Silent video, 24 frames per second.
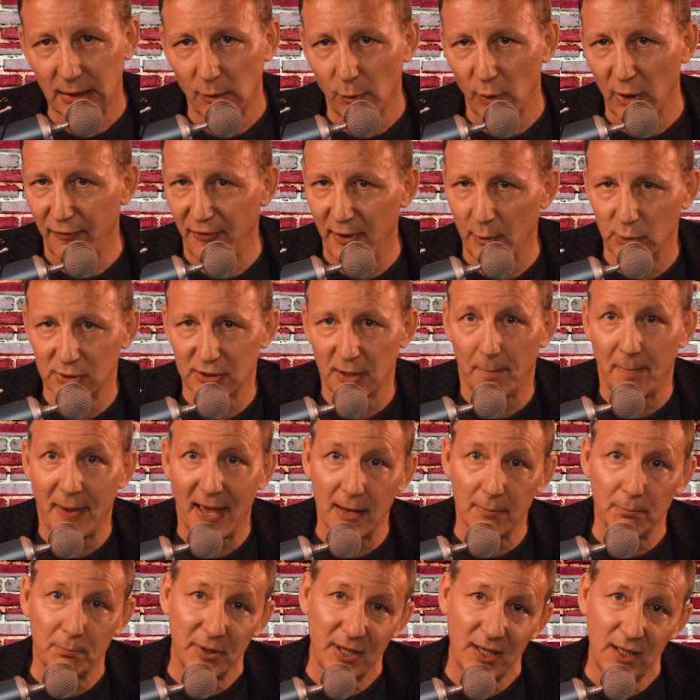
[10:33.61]
What if there was a
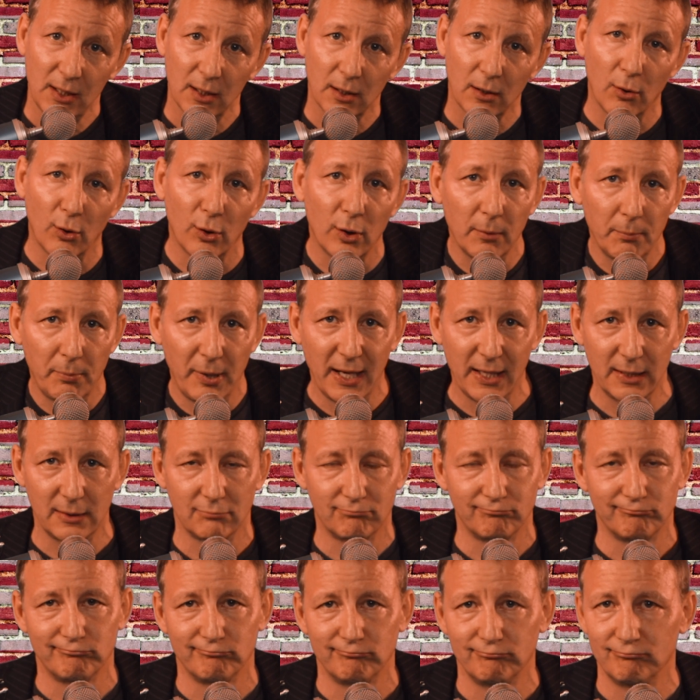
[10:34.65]
pet pig or a pet
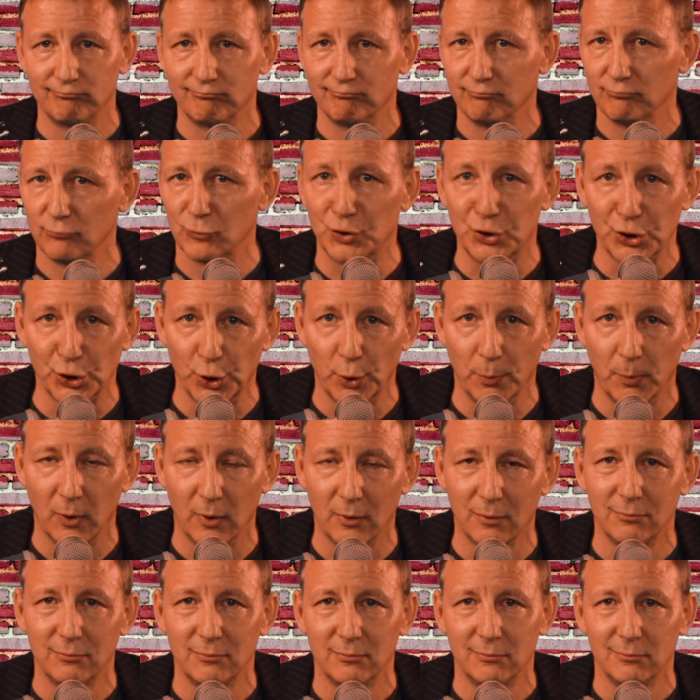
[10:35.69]

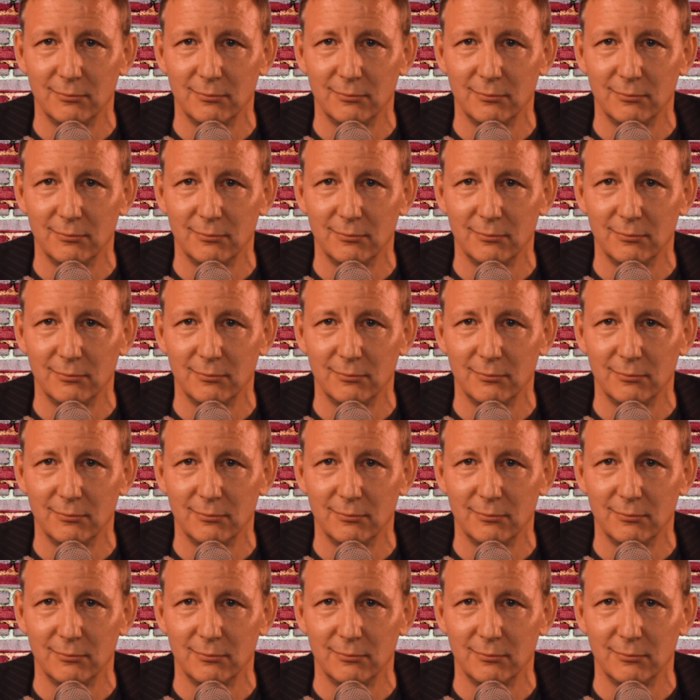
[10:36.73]
gerbil?